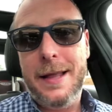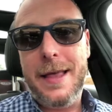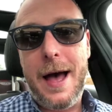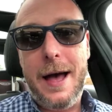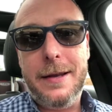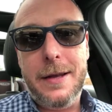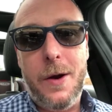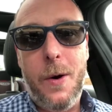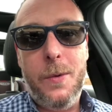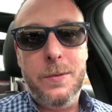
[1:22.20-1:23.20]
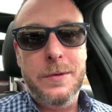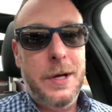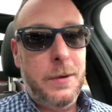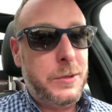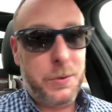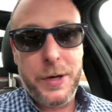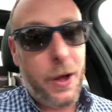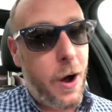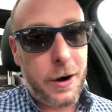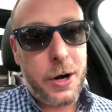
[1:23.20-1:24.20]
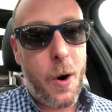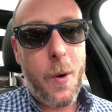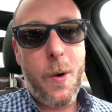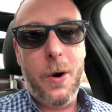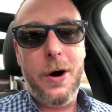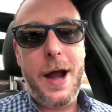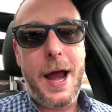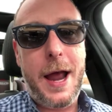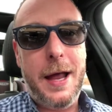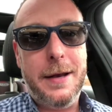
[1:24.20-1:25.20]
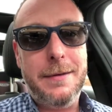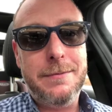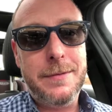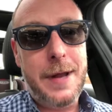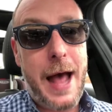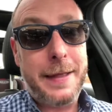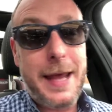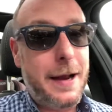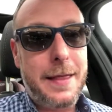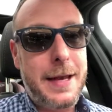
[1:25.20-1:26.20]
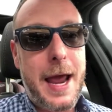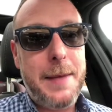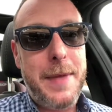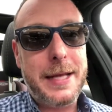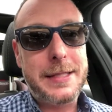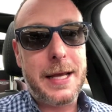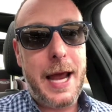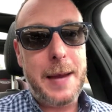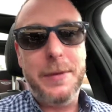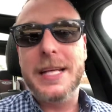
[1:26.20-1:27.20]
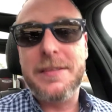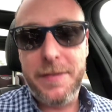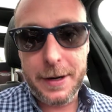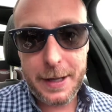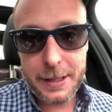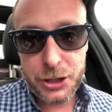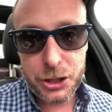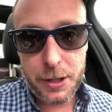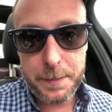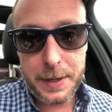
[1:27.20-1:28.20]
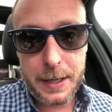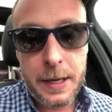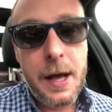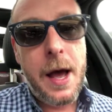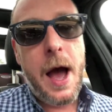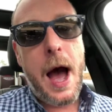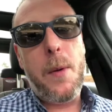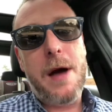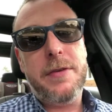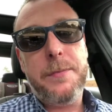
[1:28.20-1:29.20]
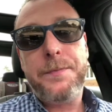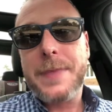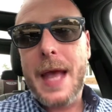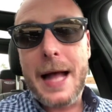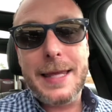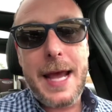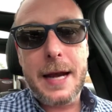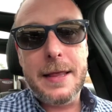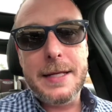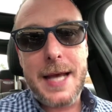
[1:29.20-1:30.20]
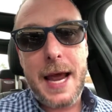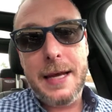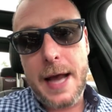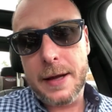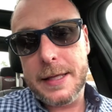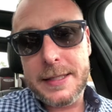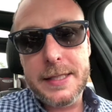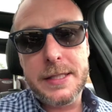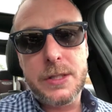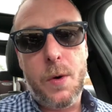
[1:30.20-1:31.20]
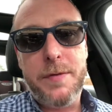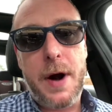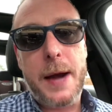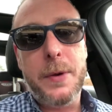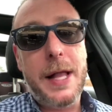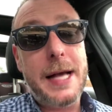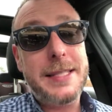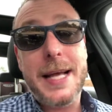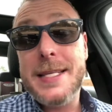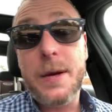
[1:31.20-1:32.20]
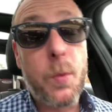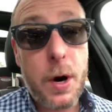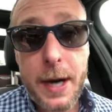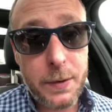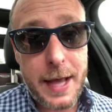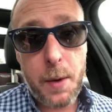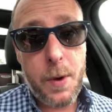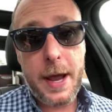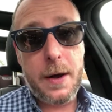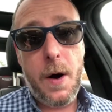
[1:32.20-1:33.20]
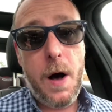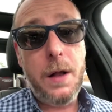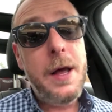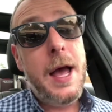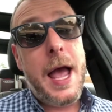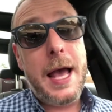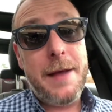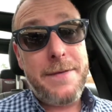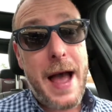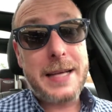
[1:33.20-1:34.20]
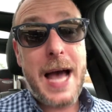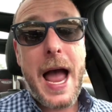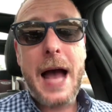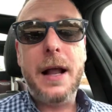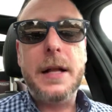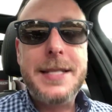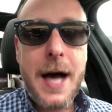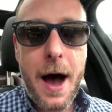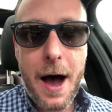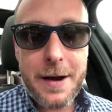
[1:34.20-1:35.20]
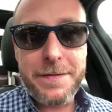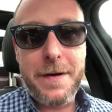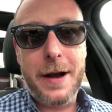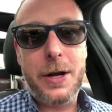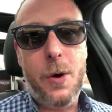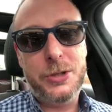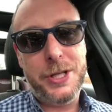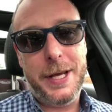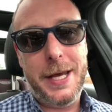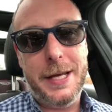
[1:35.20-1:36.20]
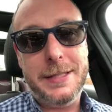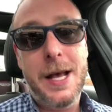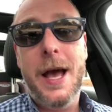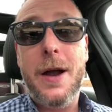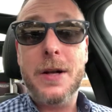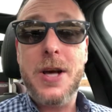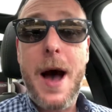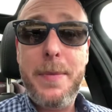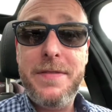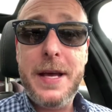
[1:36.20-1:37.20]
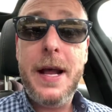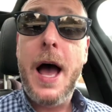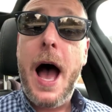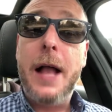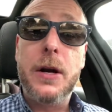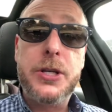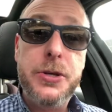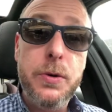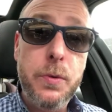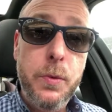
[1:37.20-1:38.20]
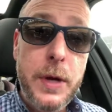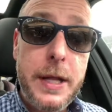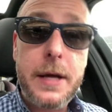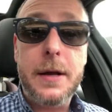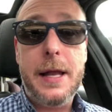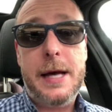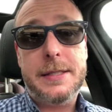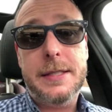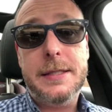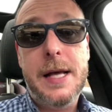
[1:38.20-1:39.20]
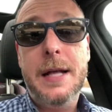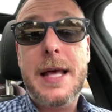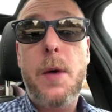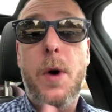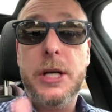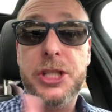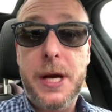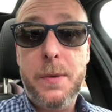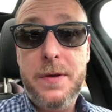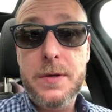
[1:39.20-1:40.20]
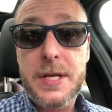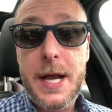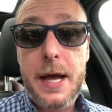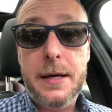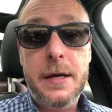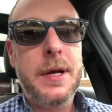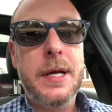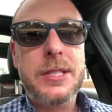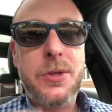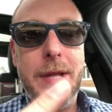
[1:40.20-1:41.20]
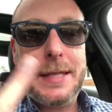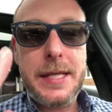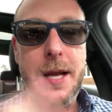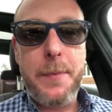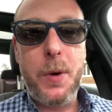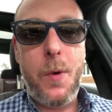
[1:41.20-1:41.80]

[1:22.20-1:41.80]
That, you know, was real hardcore, and at the end of the day, makes the game less fun than it should be. However, at the end of the day, now that the season's over, I realized it didn't work out that way at all. And in fact, I had a ton of fun coaching the kids. And on top of it, I learned two really good lessons that I want to share with you today. So lesson number